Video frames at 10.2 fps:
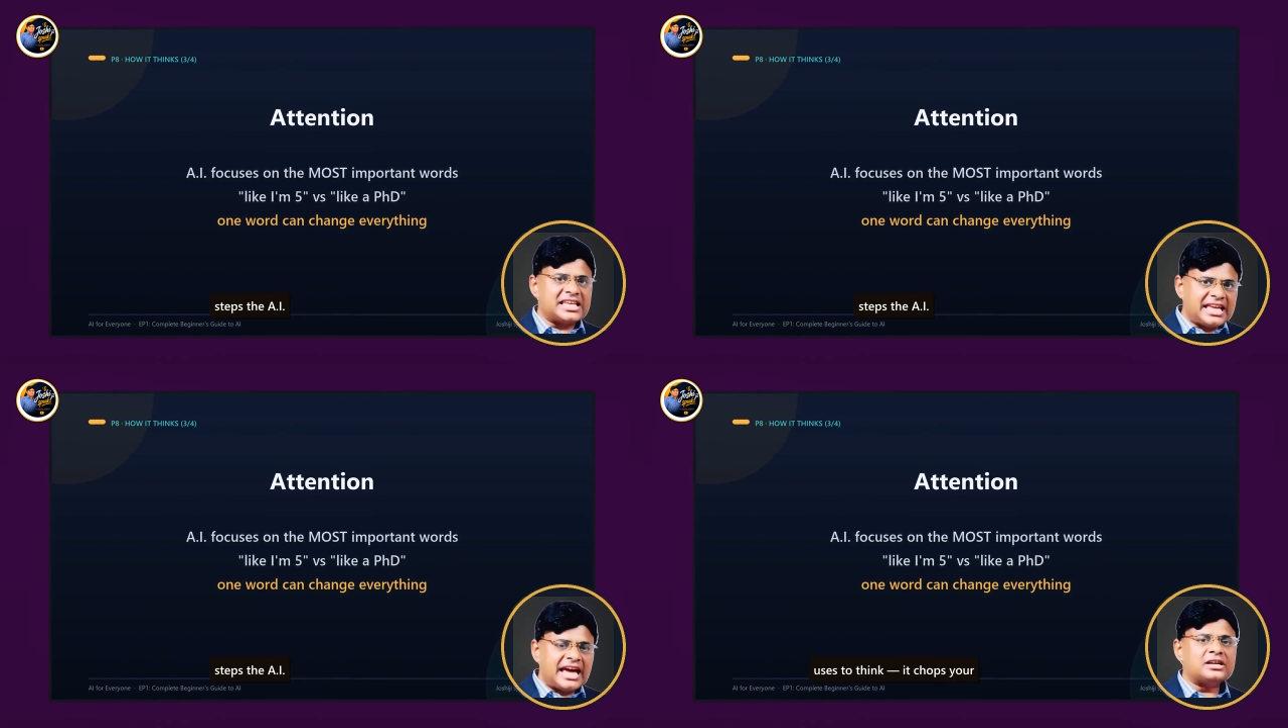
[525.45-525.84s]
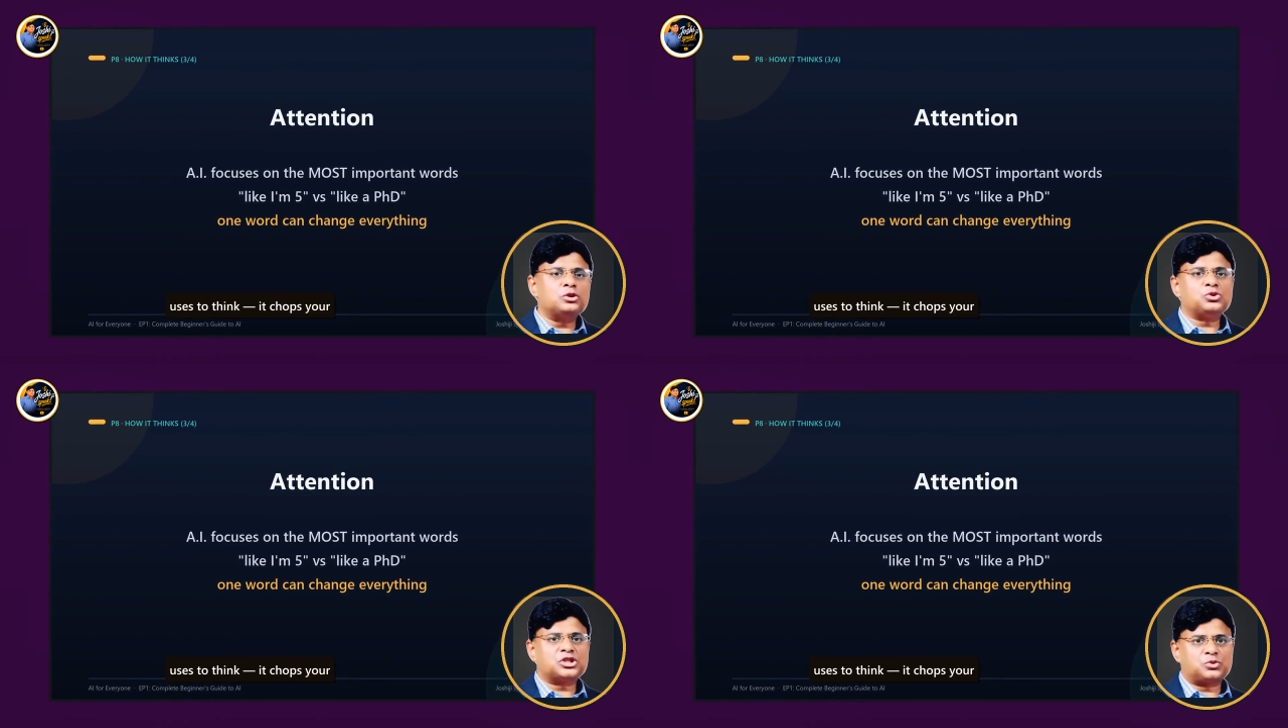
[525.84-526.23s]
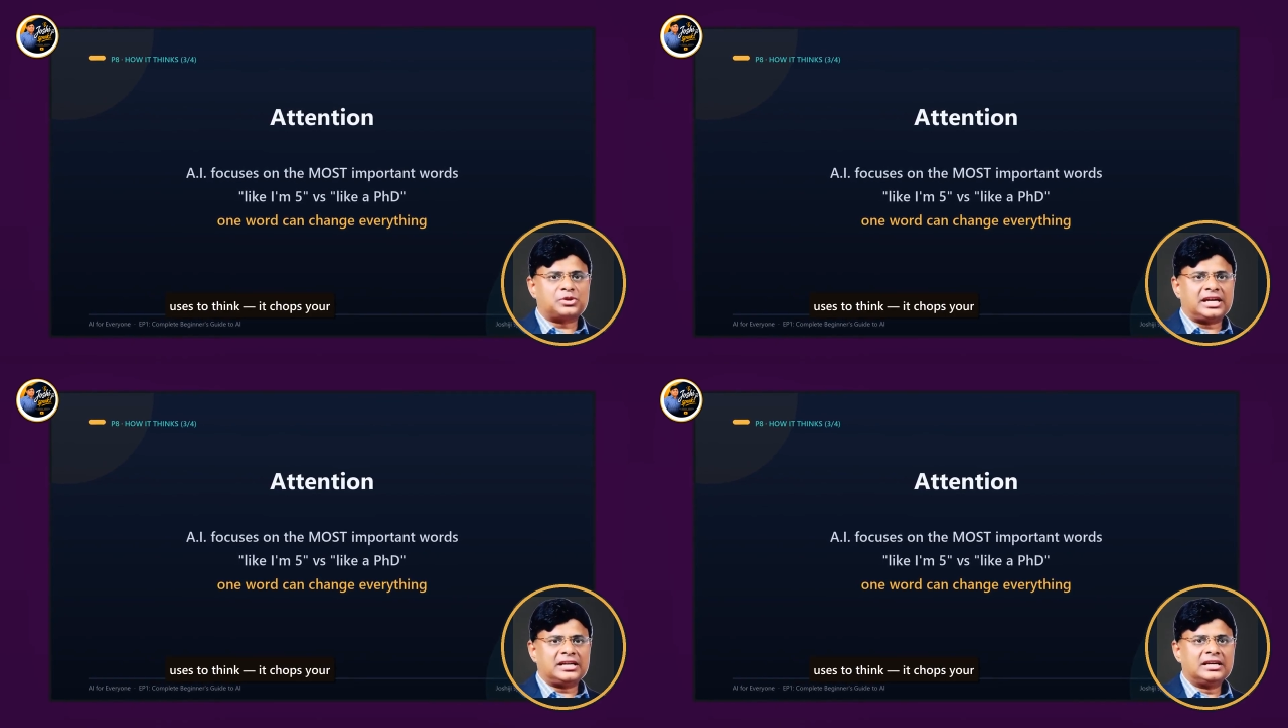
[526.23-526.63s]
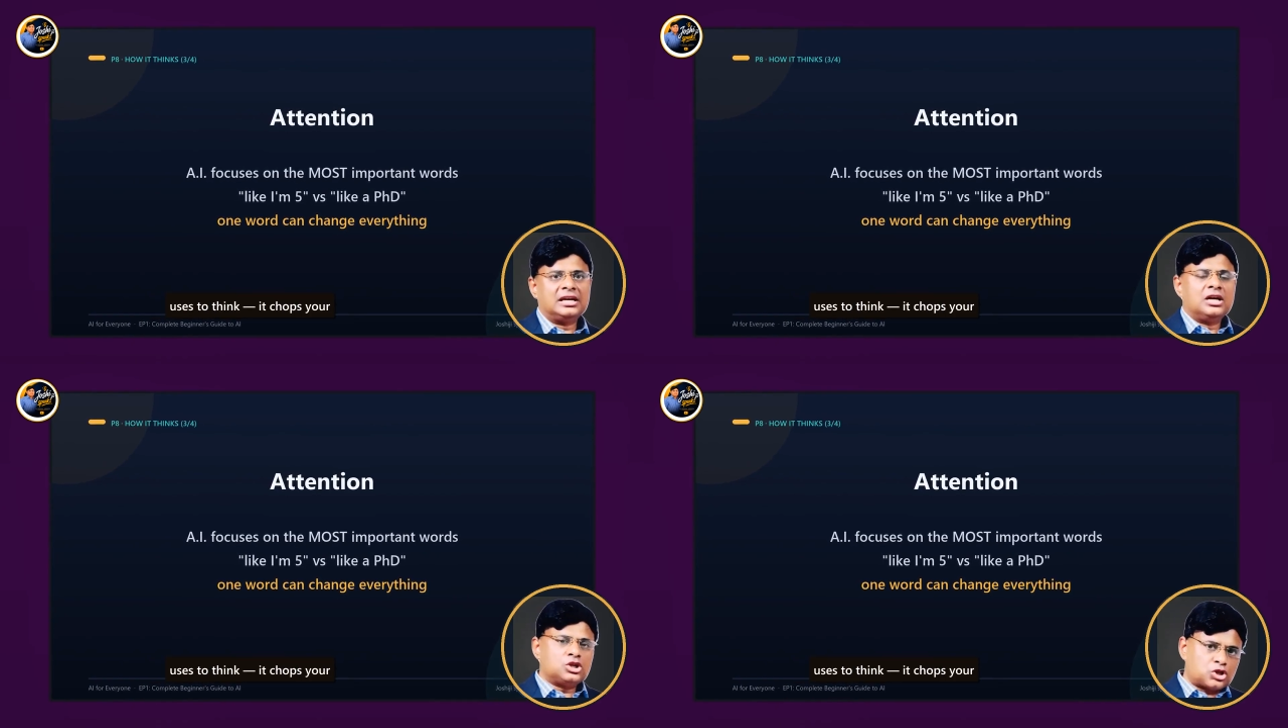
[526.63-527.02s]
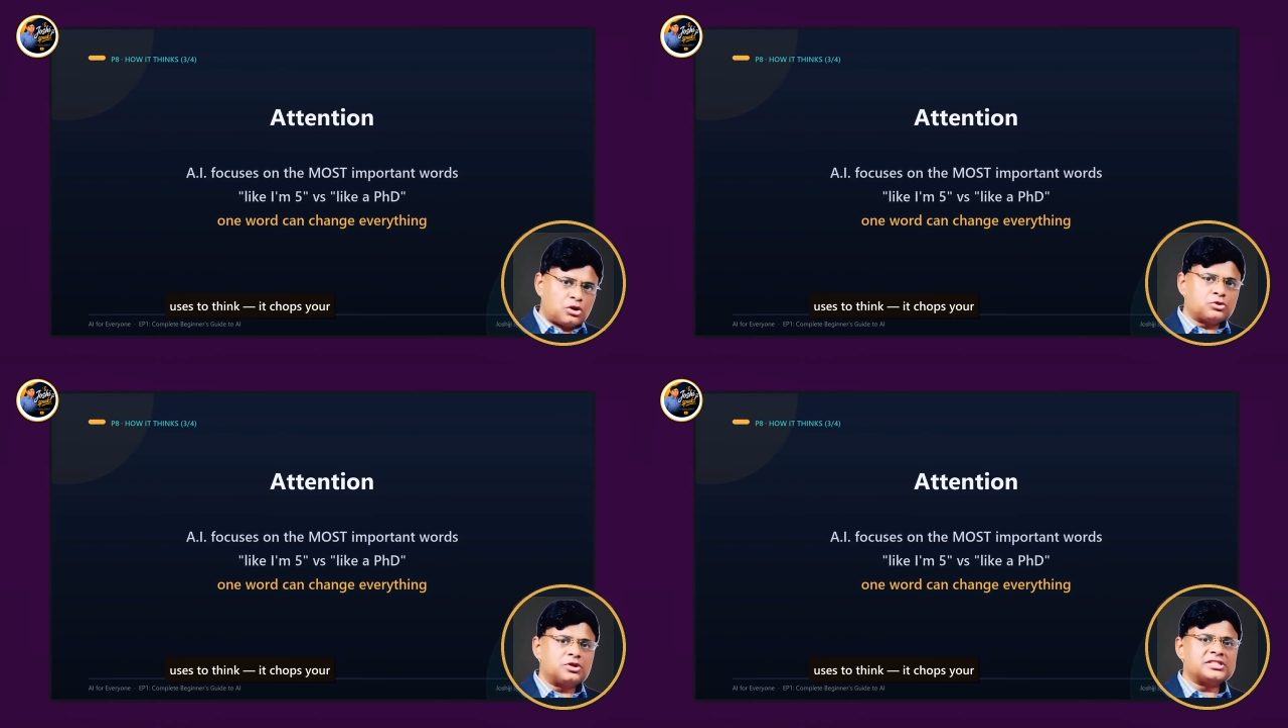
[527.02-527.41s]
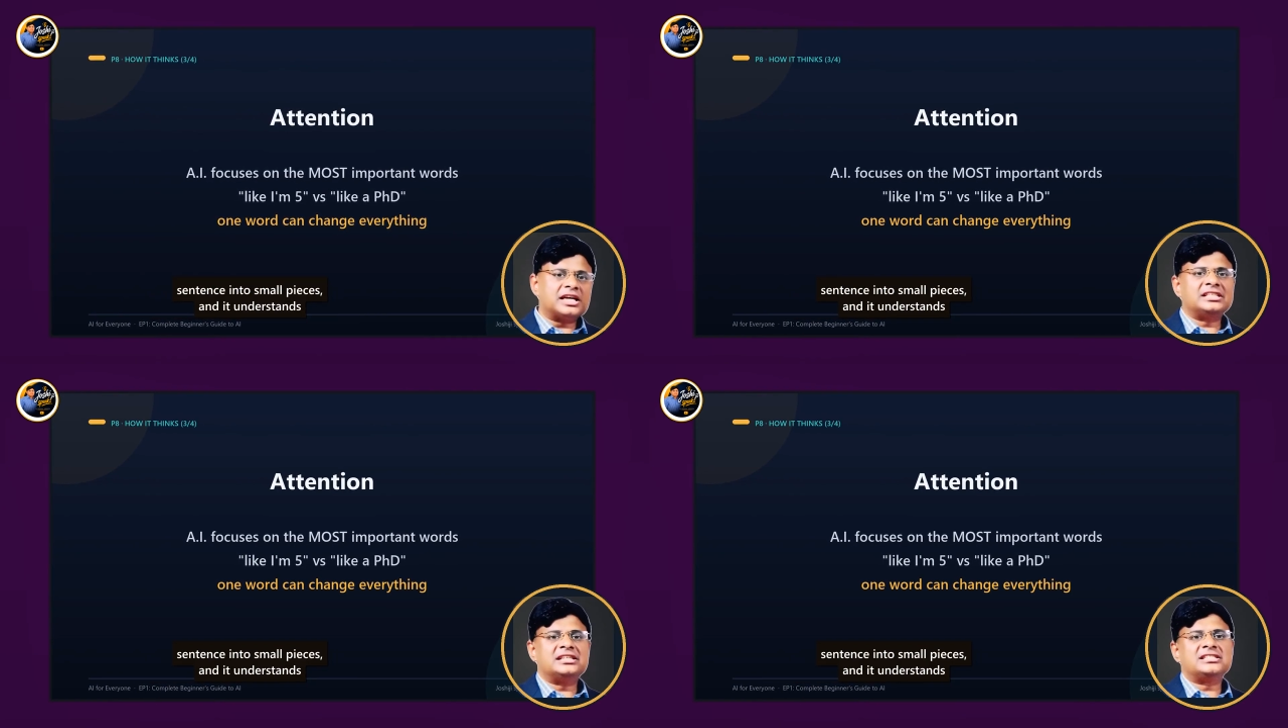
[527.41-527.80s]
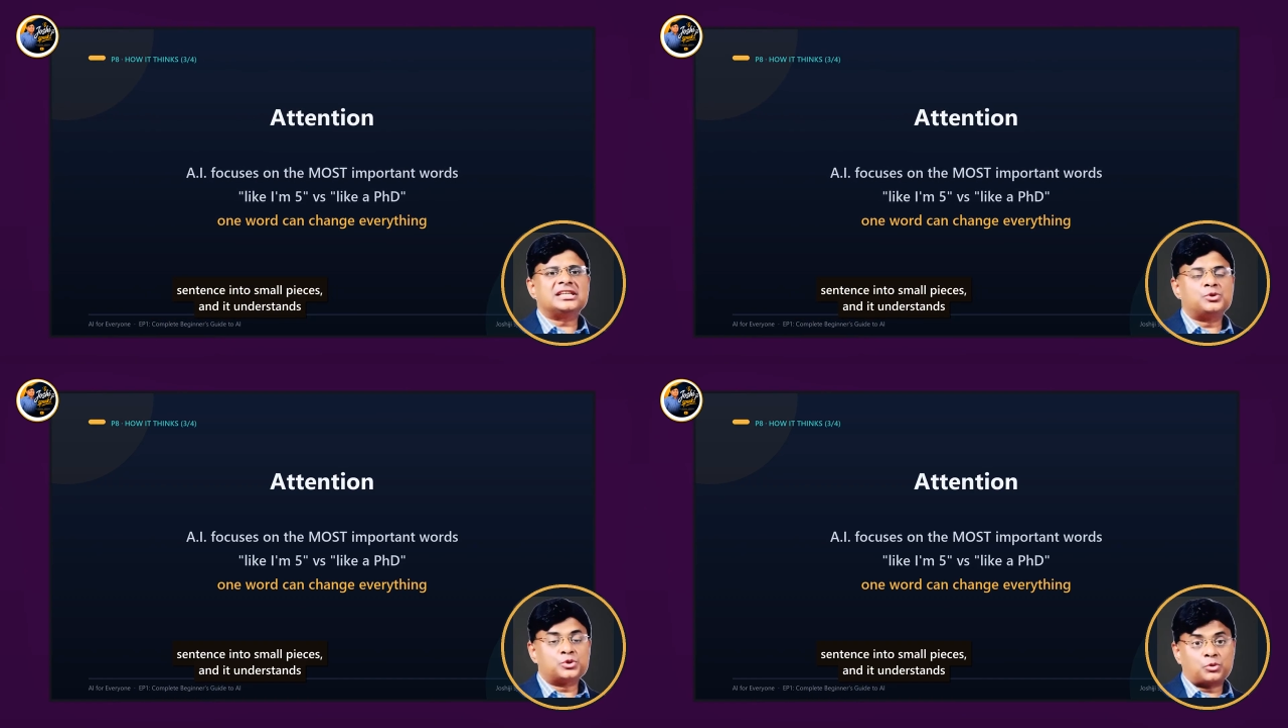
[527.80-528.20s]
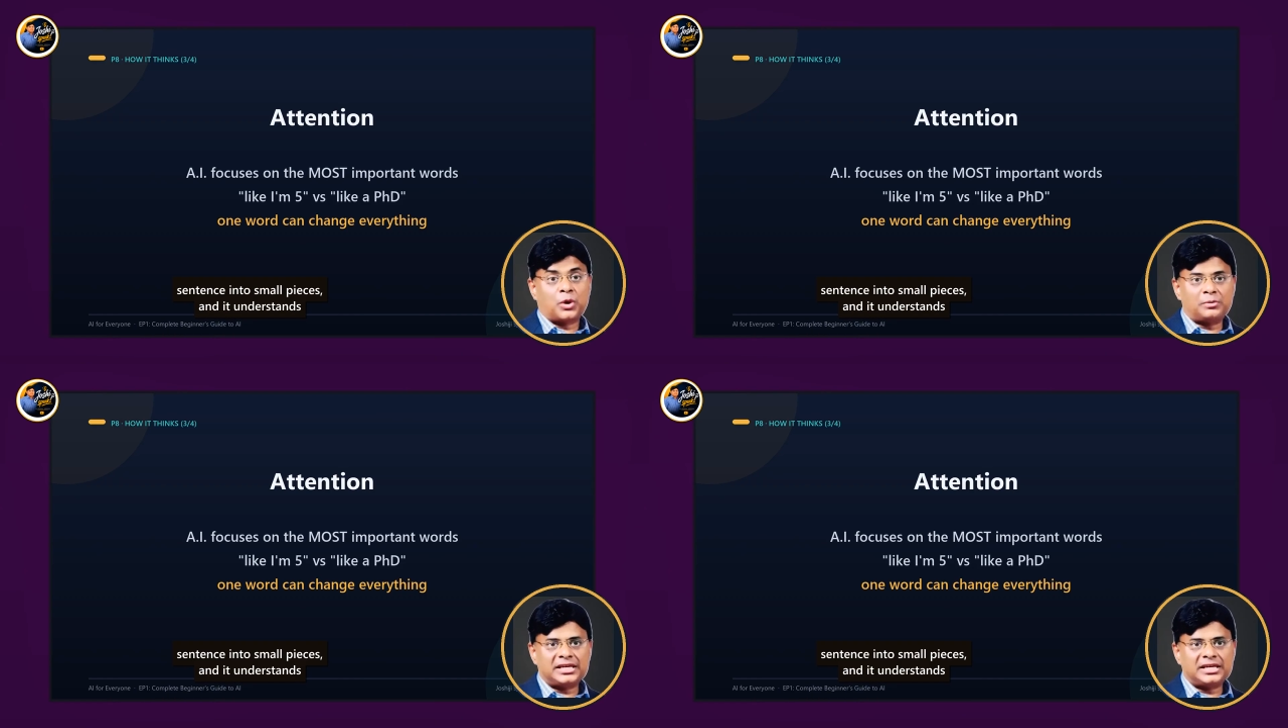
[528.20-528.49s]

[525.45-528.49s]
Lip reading: the AI uses to think. It chops your sentence into small